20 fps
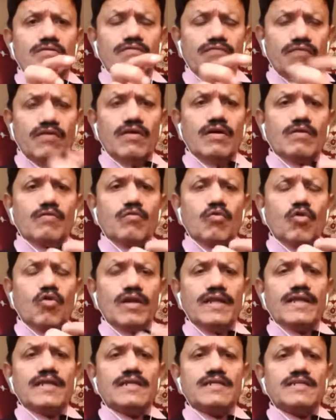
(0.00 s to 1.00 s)
for
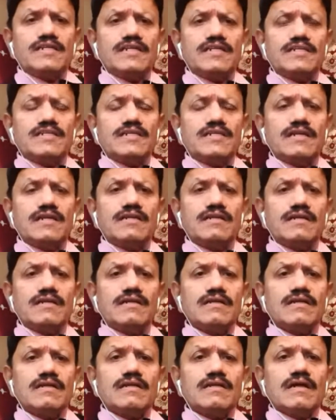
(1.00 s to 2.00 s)
orientation
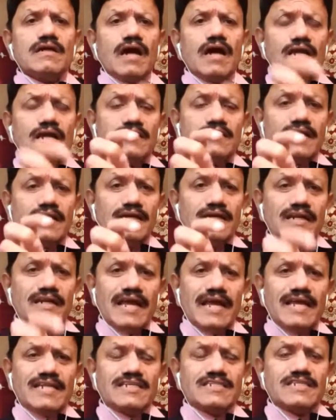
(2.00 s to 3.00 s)
and then
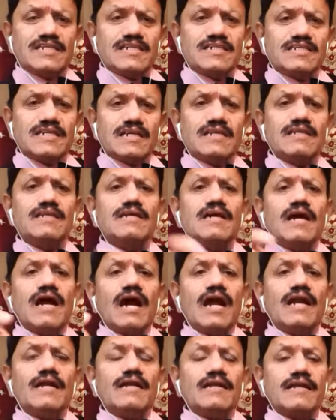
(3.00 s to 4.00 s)
transition
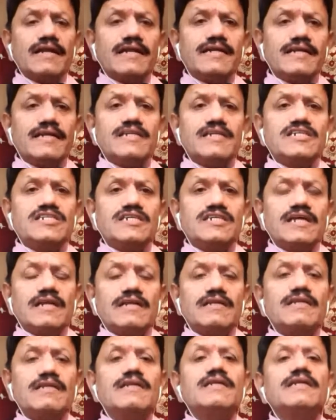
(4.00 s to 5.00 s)
and
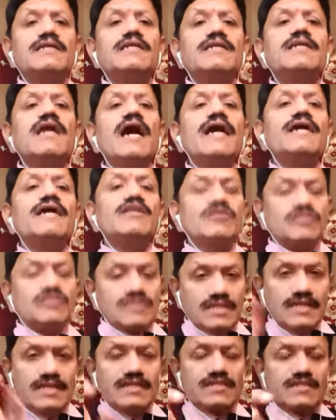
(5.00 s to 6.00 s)
retention in higher
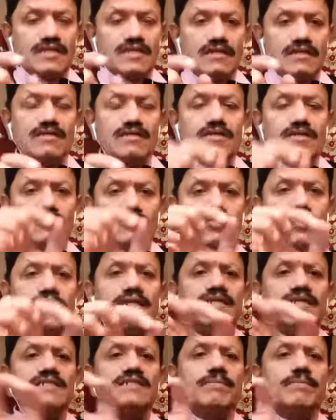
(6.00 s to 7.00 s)
education. So
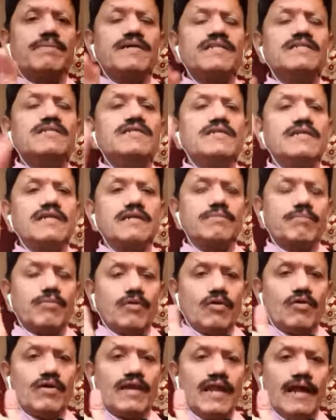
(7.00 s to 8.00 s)
it is a particular
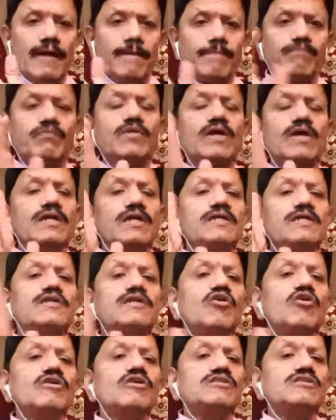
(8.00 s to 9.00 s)
program in
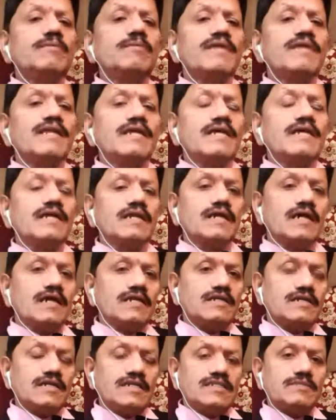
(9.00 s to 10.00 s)
North American
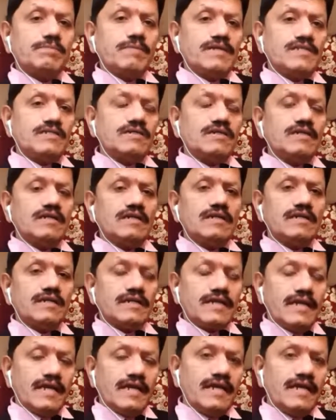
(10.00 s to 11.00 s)
countries, particularly
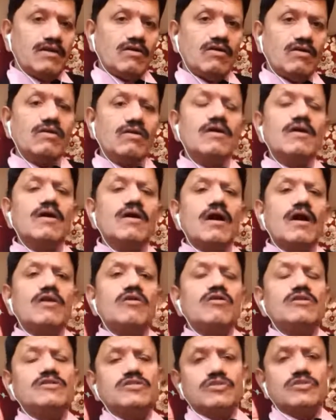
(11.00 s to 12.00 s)
in Canada
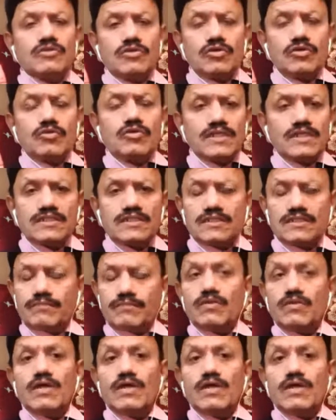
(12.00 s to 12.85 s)
and also US.